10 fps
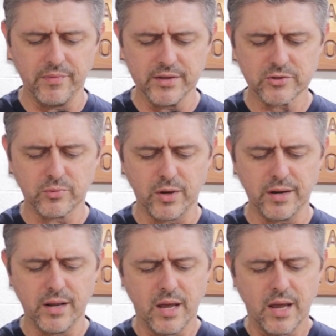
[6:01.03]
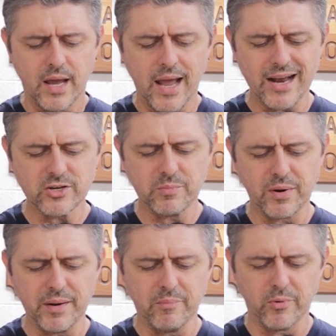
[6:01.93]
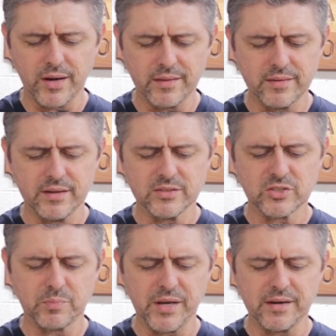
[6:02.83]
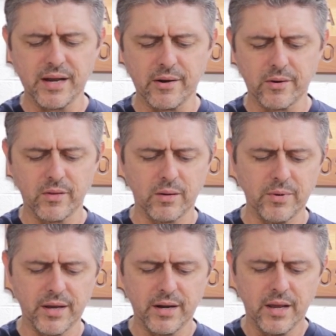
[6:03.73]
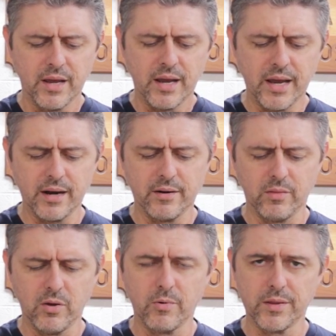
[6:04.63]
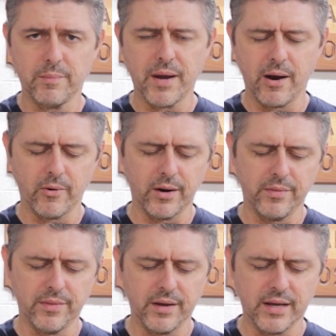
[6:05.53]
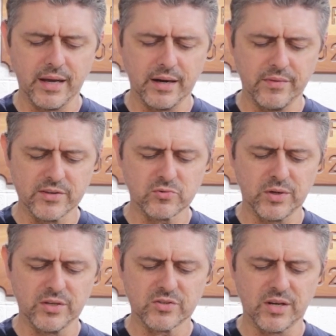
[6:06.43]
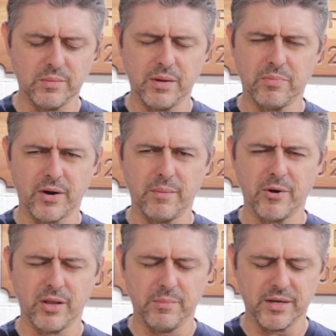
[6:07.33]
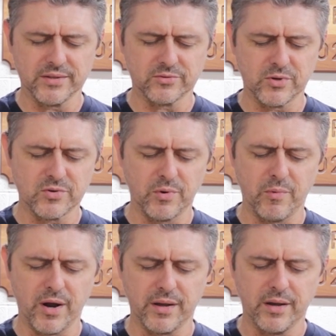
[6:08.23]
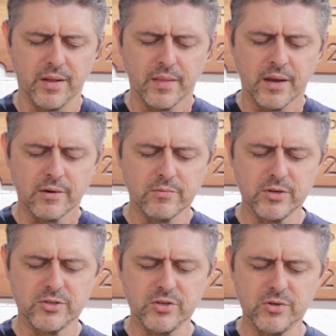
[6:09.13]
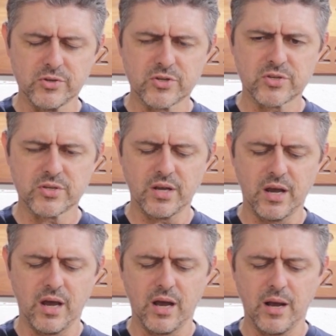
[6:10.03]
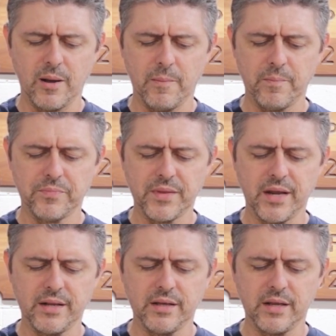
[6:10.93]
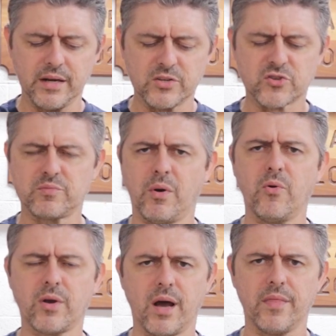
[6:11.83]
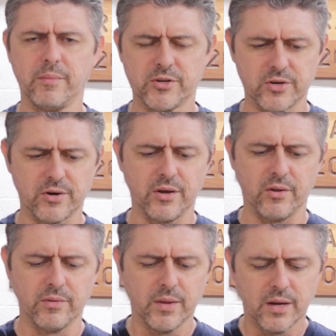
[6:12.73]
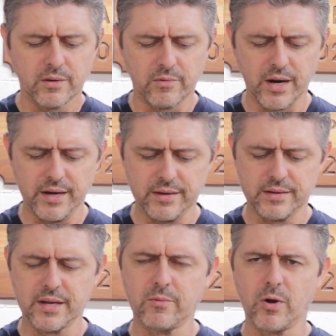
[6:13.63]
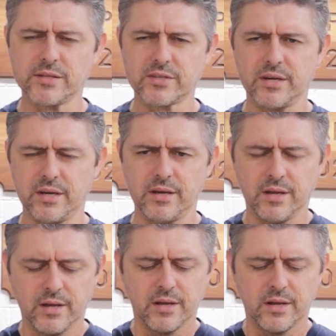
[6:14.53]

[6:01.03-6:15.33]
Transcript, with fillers: on this one actually probably bring the speed down a little bit and lower the power. And again, on this one, it's going to be primarily because we, we want to reduce um, any, any smoke on the material, right? And a 10 watt's going to